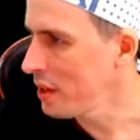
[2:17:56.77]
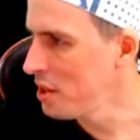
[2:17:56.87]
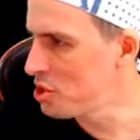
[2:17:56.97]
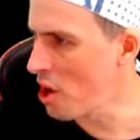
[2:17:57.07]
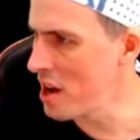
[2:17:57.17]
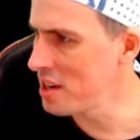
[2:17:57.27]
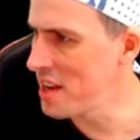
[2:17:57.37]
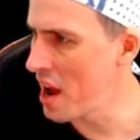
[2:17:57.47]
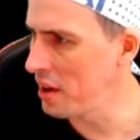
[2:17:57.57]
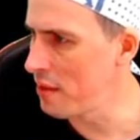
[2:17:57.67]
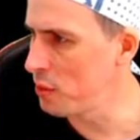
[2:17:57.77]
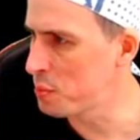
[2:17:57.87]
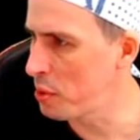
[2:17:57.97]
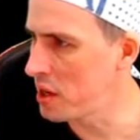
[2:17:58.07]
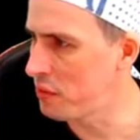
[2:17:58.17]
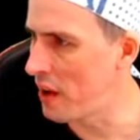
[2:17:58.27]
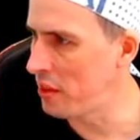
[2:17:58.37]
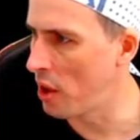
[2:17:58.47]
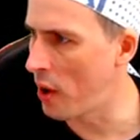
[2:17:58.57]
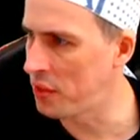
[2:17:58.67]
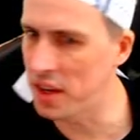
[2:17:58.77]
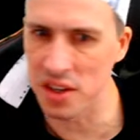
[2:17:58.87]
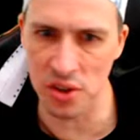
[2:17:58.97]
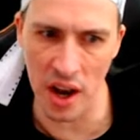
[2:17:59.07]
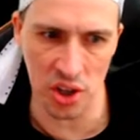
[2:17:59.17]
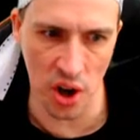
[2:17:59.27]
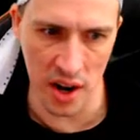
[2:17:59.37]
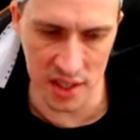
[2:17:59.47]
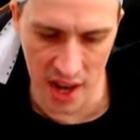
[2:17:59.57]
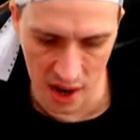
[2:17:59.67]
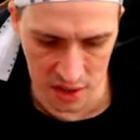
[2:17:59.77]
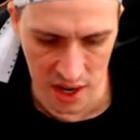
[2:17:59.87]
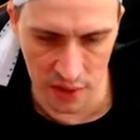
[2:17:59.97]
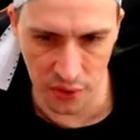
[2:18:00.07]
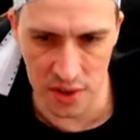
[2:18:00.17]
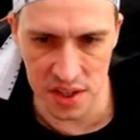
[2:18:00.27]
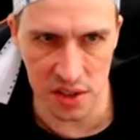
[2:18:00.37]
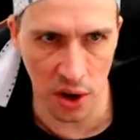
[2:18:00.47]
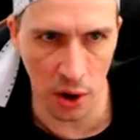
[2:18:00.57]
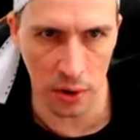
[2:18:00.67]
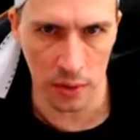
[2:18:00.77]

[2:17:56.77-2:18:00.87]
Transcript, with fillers: Chinatown level's pretty fun, though. I think it's like Chinatown, San Francisco.